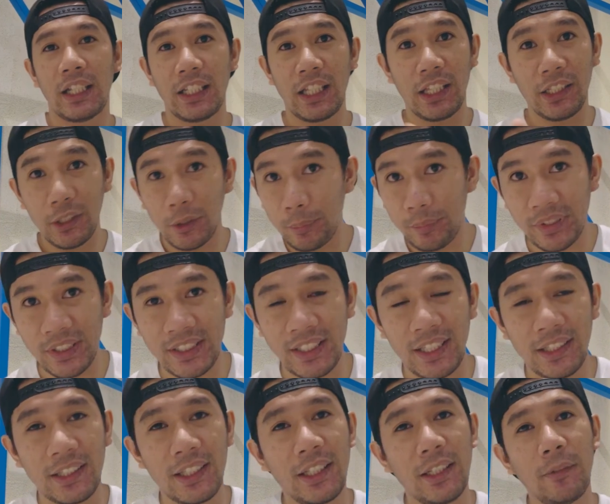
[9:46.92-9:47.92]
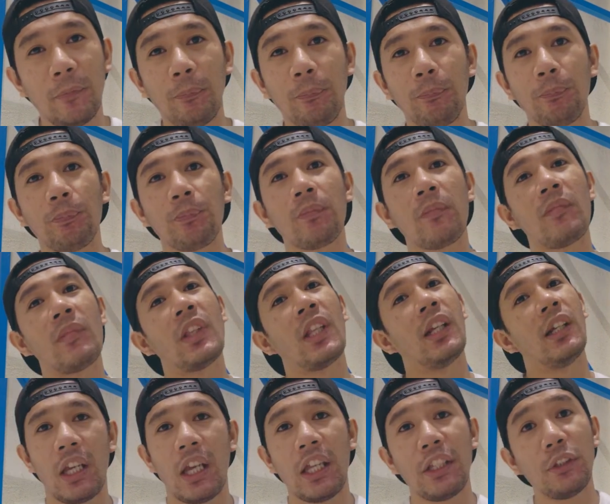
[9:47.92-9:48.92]
Another preset done.
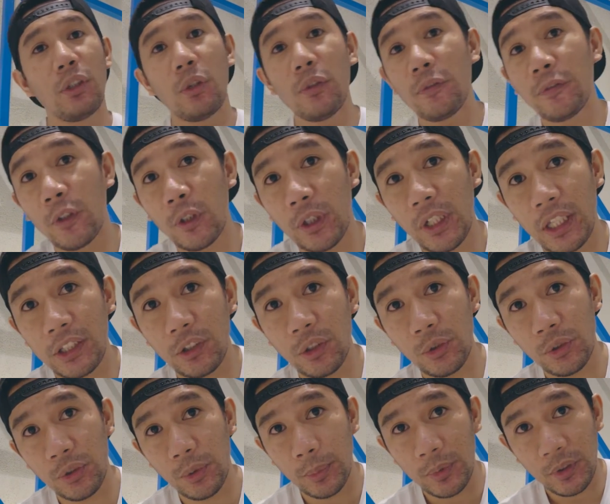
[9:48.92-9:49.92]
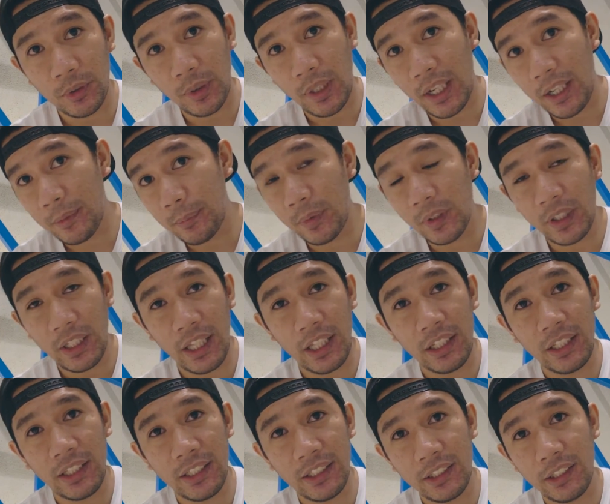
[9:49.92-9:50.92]
And don't forget to subscribe
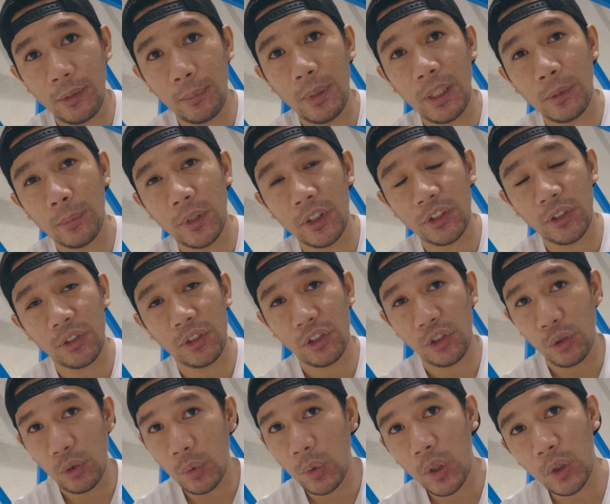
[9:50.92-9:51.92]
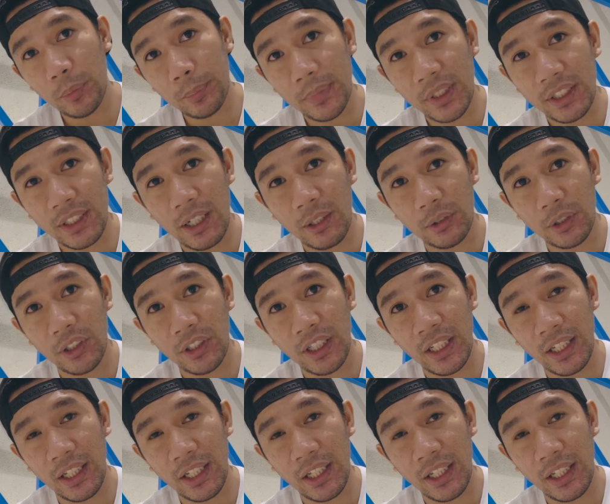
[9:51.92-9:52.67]
and hit the bell button so you won't miss out on